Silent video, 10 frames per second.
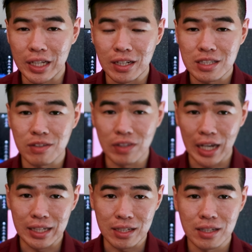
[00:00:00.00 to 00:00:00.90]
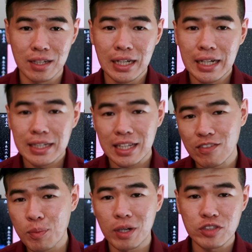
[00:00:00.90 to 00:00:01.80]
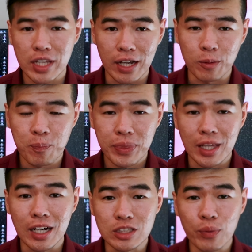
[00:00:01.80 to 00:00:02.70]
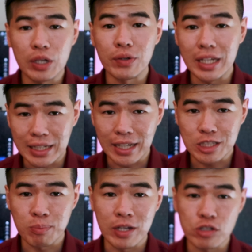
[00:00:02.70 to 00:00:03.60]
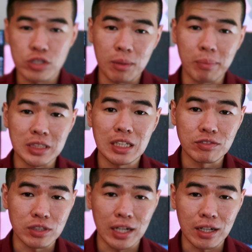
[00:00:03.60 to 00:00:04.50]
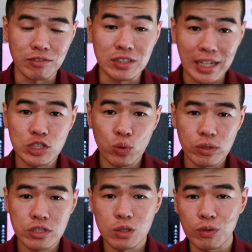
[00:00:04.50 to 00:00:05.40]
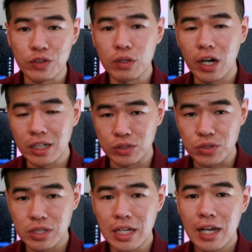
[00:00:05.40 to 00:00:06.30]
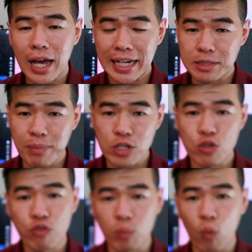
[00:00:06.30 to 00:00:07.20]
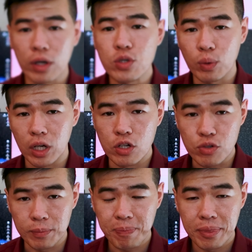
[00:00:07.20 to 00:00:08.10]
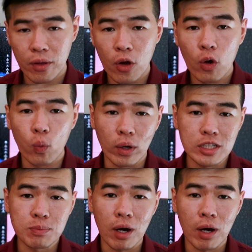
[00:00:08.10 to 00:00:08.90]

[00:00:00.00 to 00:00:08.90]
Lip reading: index of 90. To give a bit of scale, the color rendering index measures the ability of a light source to reveal colors and is measured from 1 to 100. 1 is